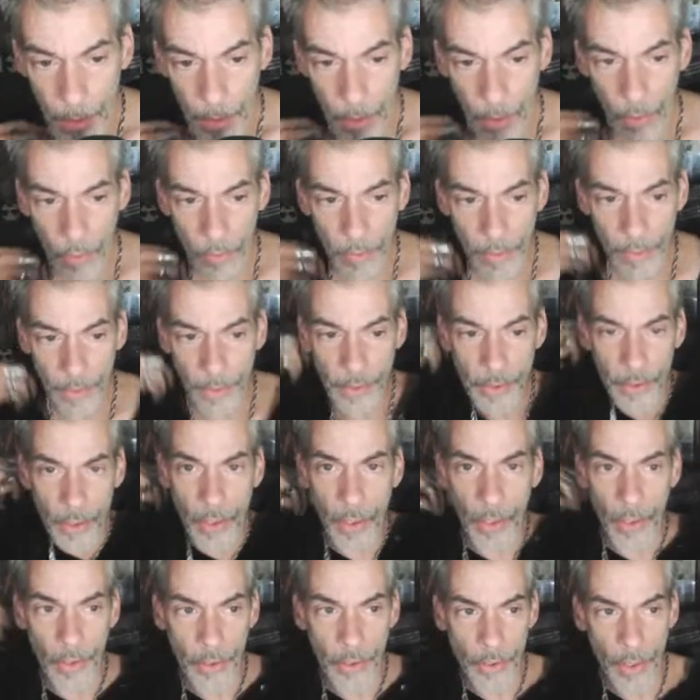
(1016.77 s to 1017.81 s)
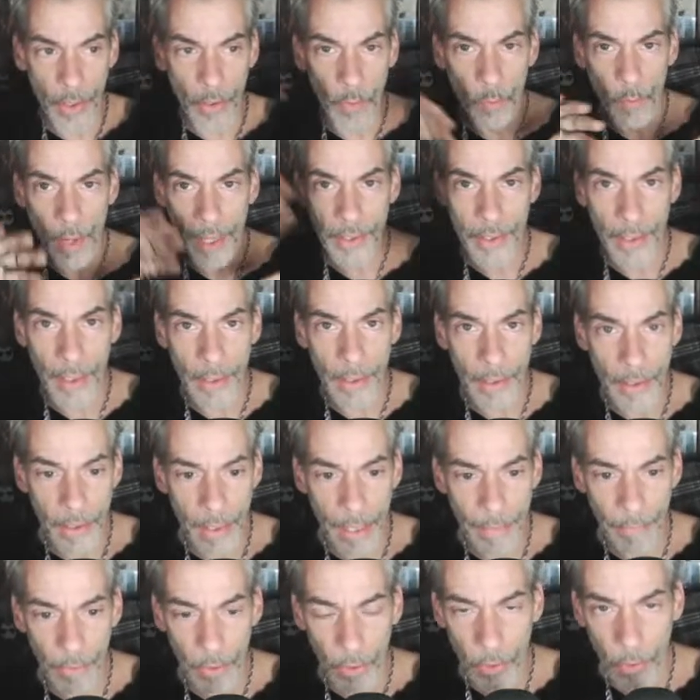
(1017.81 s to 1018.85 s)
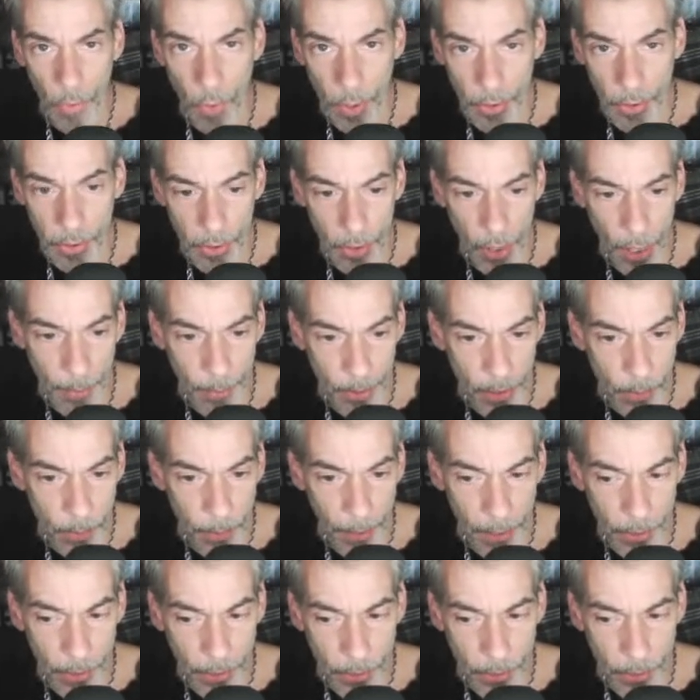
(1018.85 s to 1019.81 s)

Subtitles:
Only this occurs on a resonance level across time and space,